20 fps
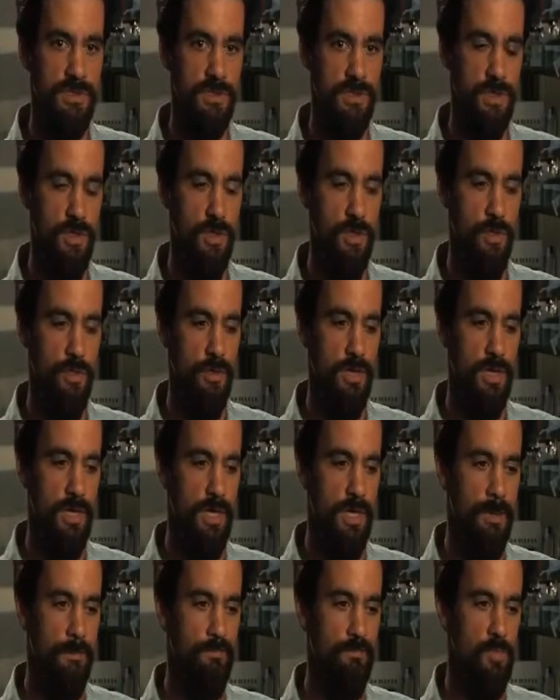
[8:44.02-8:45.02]
So
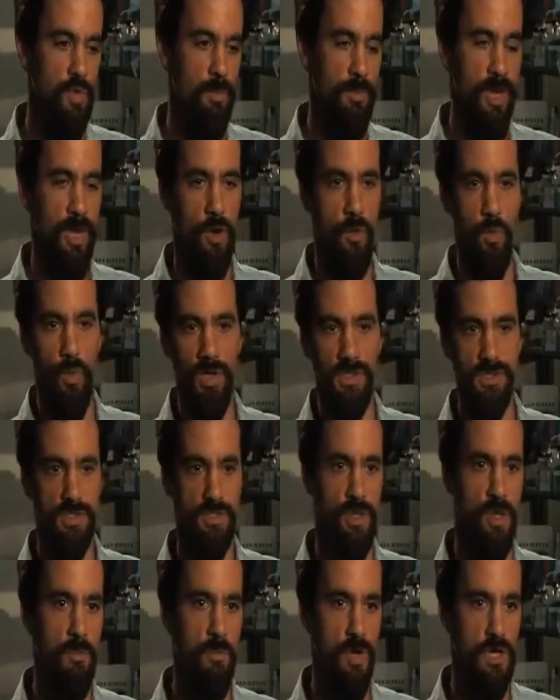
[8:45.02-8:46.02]
no matter what
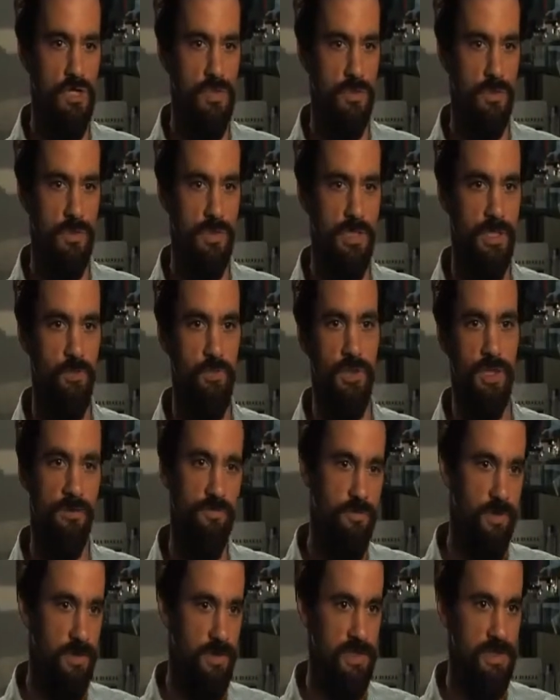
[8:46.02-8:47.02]
salt marsh we're looking, we're going to
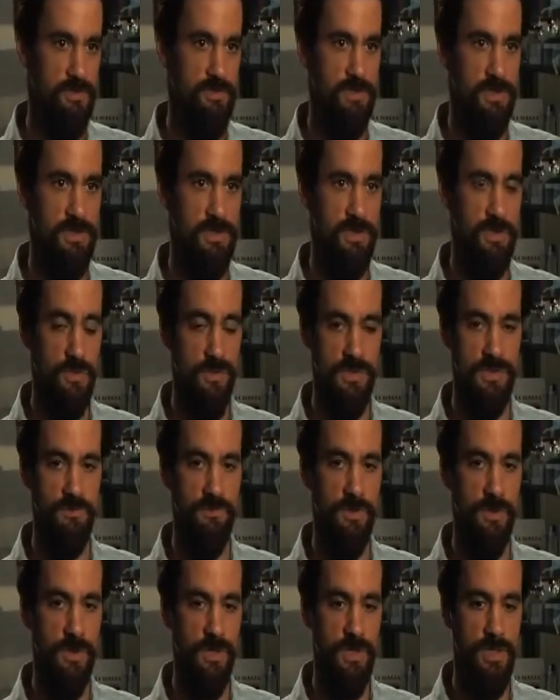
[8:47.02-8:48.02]
find this fish. So
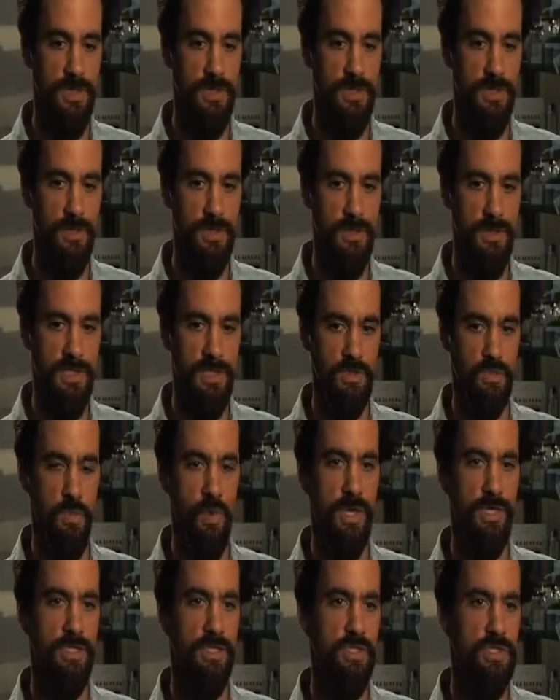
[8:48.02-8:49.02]
it's
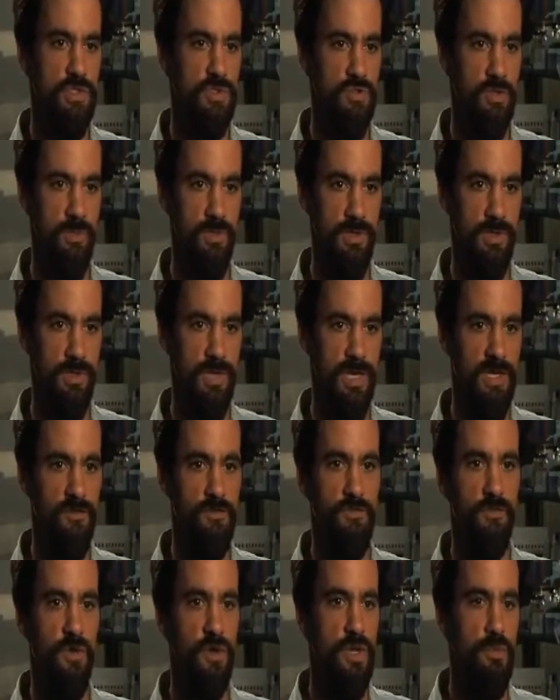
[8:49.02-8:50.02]
widely distributed and it's
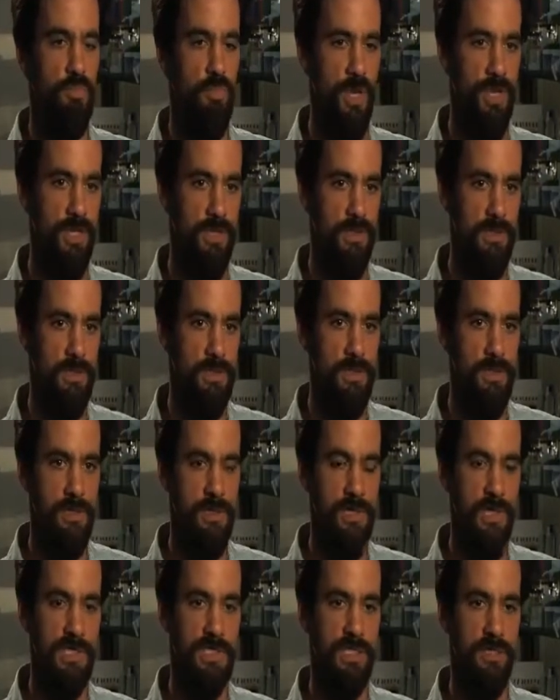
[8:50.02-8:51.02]
very abundant.
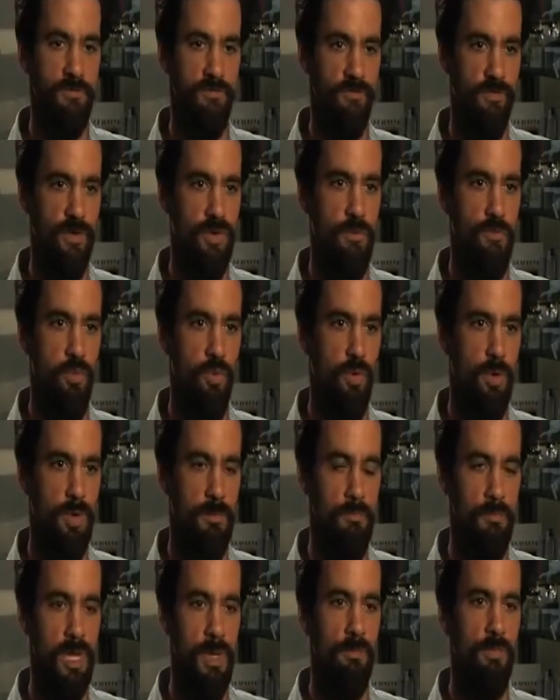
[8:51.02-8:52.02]
It's a very
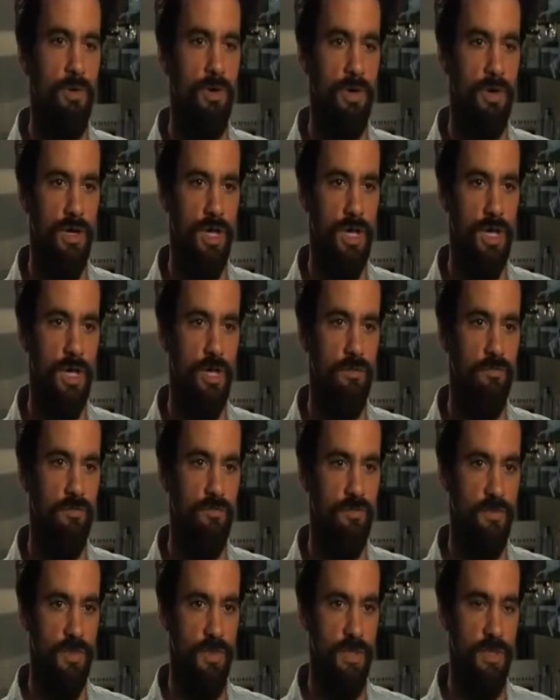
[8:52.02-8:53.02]
important member of
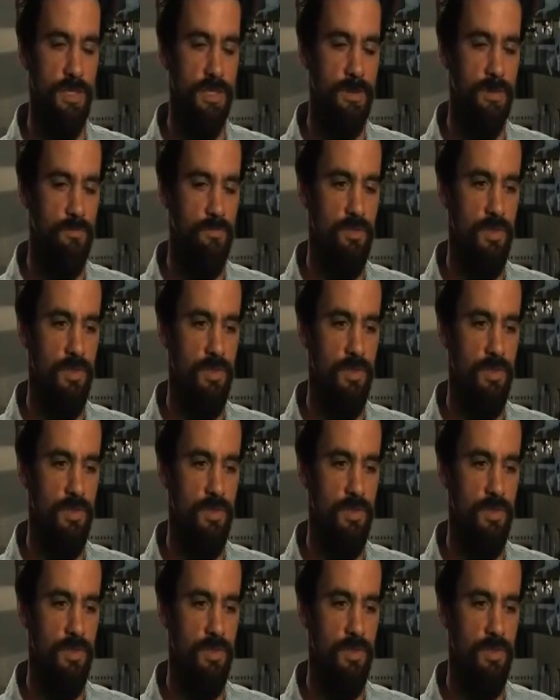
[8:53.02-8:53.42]
the